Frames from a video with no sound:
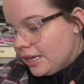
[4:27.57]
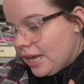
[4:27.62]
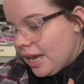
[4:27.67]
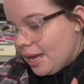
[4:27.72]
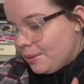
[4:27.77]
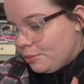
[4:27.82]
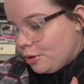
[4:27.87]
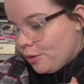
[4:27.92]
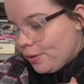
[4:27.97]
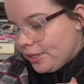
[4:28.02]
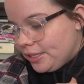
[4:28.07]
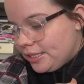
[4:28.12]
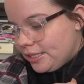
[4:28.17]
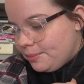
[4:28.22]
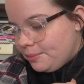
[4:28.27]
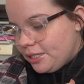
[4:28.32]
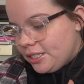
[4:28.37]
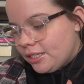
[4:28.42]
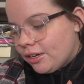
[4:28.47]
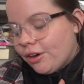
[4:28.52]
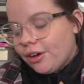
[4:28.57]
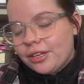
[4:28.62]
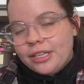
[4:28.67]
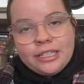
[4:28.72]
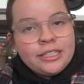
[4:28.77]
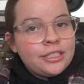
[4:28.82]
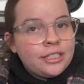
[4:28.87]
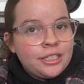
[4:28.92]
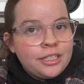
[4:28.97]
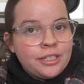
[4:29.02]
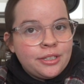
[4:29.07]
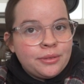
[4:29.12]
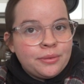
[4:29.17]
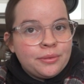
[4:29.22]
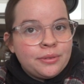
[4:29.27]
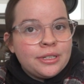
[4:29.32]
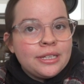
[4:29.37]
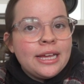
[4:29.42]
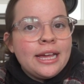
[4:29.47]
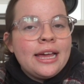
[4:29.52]
I'm going to be talking to
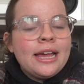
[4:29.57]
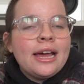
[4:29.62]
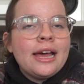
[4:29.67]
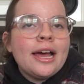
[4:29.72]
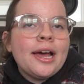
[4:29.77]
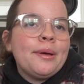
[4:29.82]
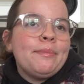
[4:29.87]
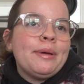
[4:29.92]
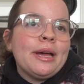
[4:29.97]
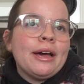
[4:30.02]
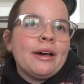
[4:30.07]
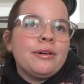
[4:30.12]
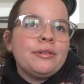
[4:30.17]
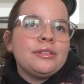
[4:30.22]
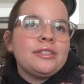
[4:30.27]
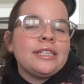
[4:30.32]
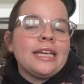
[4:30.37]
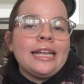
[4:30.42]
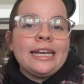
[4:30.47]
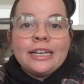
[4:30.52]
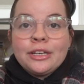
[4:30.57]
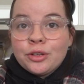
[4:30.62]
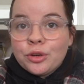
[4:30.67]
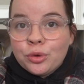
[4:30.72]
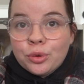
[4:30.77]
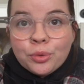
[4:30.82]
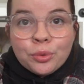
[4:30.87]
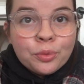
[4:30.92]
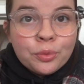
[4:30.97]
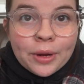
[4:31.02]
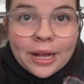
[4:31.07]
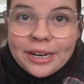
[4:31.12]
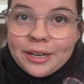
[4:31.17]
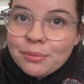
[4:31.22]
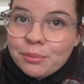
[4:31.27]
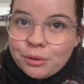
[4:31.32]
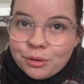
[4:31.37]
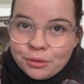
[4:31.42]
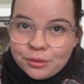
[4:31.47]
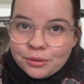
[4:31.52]
you about an
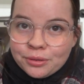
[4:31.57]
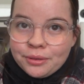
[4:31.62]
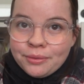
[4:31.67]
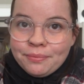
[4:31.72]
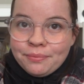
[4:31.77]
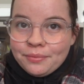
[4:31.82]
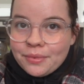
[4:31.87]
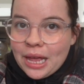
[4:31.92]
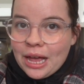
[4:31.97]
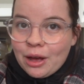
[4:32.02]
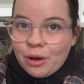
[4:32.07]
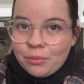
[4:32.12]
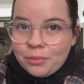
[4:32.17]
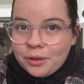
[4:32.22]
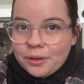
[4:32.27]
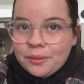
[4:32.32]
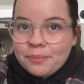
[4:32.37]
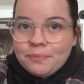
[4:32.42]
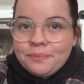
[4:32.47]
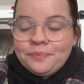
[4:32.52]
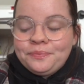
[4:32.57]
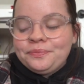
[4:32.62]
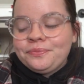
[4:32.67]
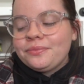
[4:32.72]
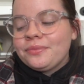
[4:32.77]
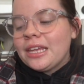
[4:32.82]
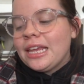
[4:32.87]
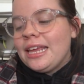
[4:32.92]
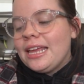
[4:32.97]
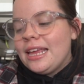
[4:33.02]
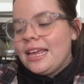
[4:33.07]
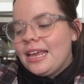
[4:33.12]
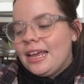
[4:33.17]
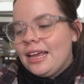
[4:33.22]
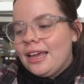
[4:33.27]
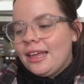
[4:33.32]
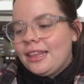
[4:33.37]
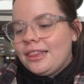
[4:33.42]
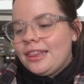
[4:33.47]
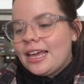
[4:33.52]
incredible album
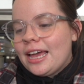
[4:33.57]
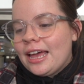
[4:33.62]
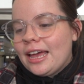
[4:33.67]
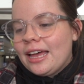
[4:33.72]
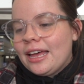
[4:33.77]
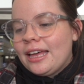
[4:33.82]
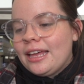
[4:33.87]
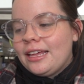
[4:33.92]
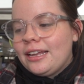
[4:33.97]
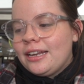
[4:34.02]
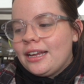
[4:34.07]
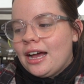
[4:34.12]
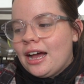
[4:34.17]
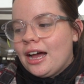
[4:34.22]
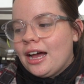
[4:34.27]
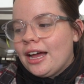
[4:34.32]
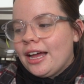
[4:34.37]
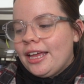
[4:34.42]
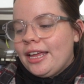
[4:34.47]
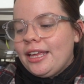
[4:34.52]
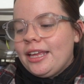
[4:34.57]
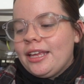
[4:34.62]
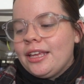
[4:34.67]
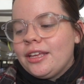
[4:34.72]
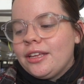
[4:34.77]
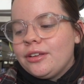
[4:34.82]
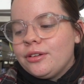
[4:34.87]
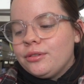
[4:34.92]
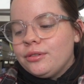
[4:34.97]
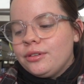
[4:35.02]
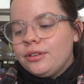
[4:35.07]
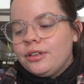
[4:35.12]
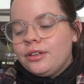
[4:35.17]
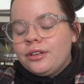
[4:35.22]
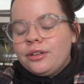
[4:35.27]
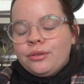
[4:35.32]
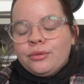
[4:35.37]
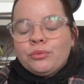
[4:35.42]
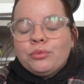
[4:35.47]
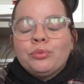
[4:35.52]
that I
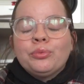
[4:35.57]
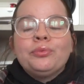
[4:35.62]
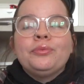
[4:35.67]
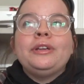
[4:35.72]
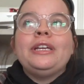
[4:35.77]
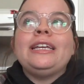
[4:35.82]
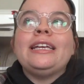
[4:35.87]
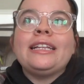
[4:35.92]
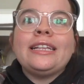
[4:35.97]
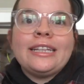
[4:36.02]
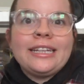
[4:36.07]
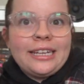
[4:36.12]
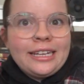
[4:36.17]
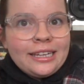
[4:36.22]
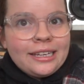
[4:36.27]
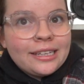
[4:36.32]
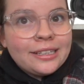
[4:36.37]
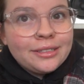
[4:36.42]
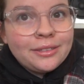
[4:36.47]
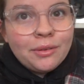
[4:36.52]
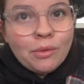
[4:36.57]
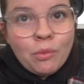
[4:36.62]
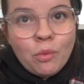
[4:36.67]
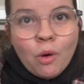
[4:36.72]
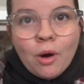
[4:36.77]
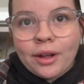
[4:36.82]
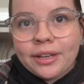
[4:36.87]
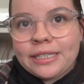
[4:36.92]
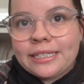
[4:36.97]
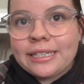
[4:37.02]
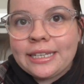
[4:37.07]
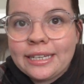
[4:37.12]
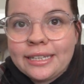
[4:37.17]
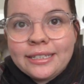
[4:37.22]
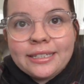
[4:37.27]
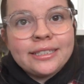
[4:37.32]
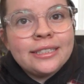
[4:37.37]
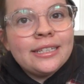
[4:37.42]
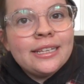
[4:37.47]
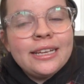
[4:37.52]
really
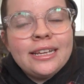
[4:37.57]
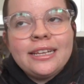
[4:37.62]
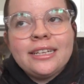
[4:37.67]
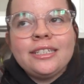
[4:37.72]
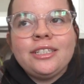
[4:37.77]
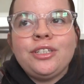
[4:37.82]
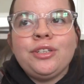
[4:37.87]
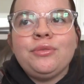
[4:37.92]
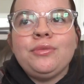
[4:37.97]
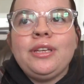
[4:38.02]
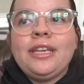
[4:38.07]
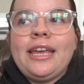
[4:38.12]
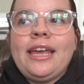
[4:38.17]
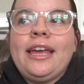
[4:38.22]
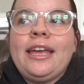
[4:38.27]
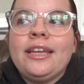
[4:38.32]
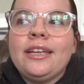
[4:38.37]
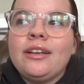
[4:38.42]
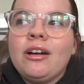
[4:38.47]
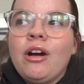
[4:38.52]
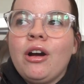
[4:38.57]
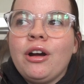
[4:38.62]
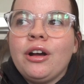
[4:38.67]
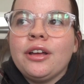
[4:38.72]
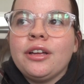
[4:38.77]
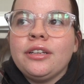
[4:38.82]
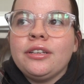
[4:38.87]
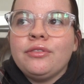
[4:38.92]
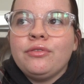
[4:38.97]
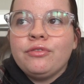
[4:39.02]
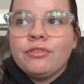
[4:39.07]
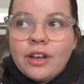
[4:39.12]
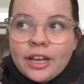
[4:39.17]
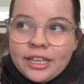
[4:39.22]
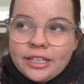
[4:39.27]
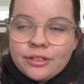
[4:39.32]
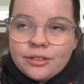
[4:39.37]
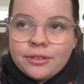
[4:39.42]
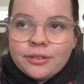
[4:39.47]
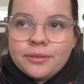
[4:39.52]
wanted to get on
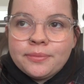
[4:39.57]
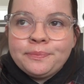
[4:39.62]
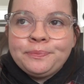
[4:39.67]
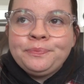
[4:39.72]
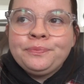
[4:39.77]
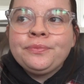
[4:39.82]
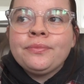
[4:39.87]
vinyl.